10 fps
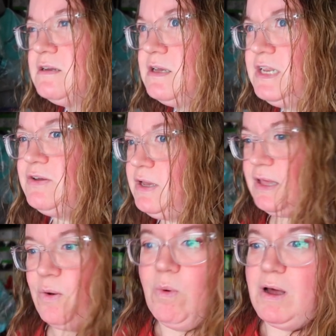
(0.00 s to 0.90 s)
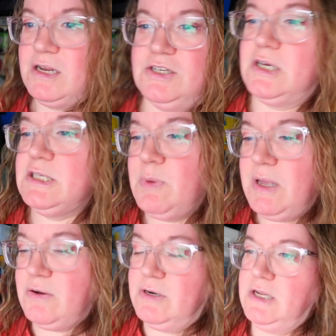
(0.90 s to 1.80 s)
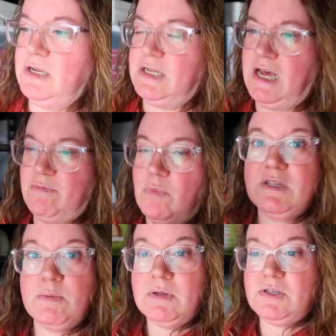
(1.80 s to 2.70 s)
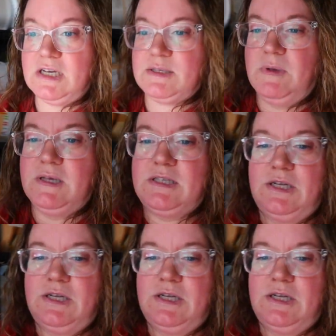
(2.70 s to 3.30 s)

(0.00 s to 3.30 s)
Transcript: can you get like one adjustment or do you need to have multiple adjustments?